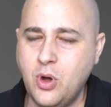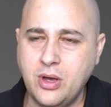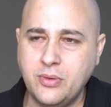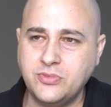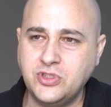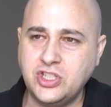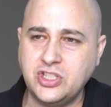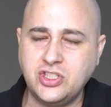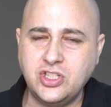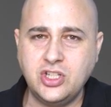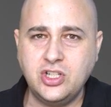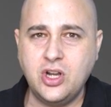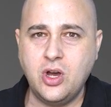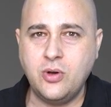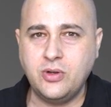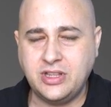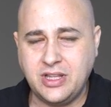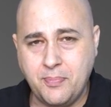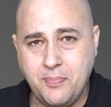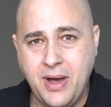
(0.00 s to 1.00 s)
well, just so you
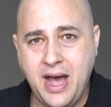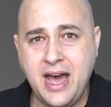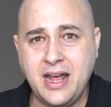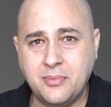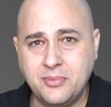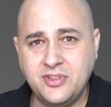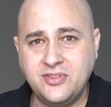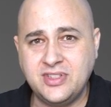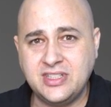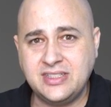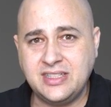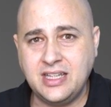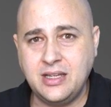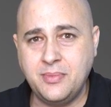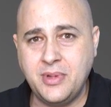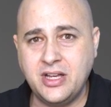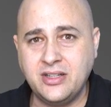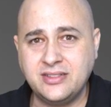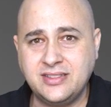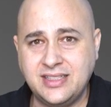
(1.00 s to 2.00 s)
know, at the bottom of this
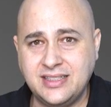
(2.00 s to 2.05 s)
email,